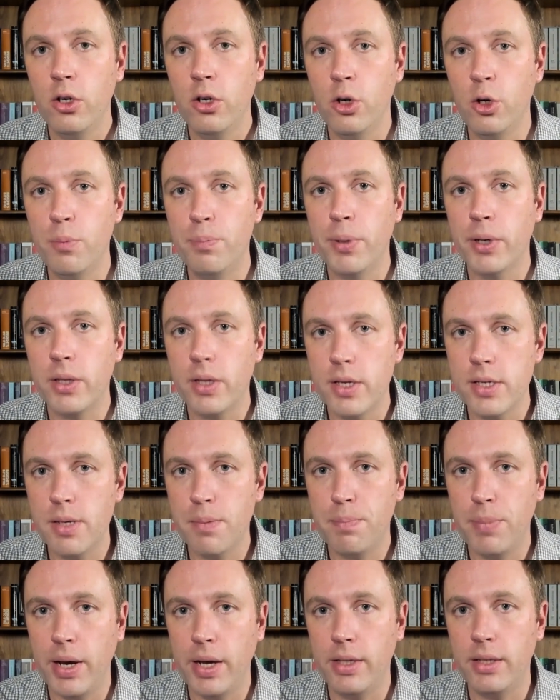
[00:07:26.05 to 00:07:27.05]
who
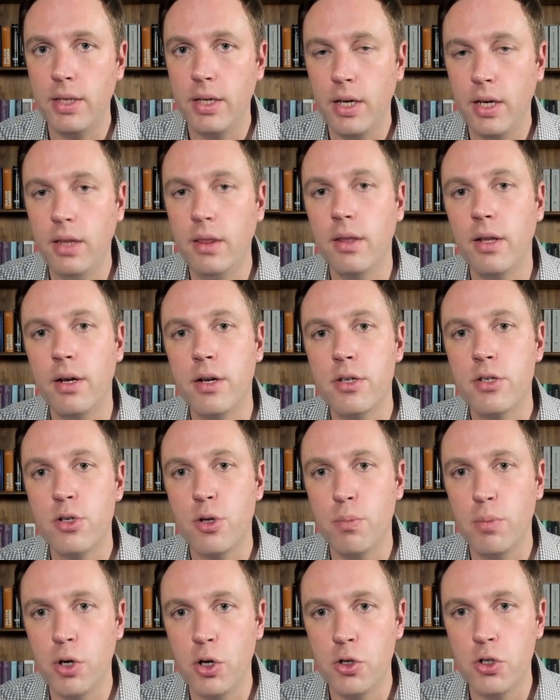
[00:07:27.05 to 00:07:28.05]
participate in the
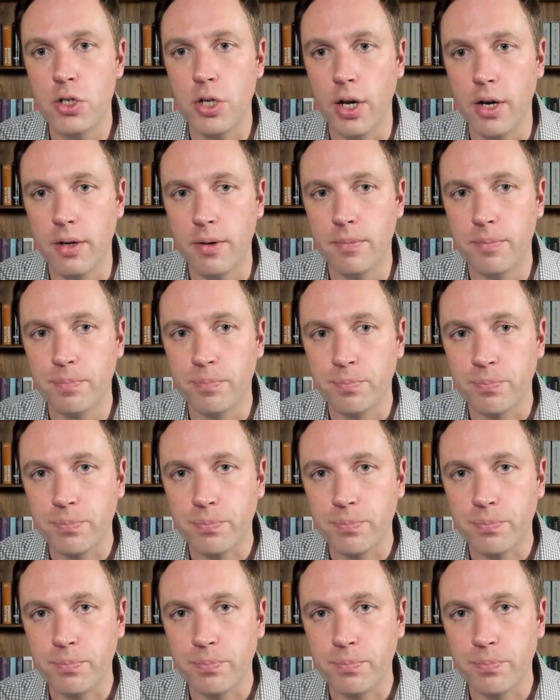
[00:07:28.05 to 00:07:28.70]
distribution.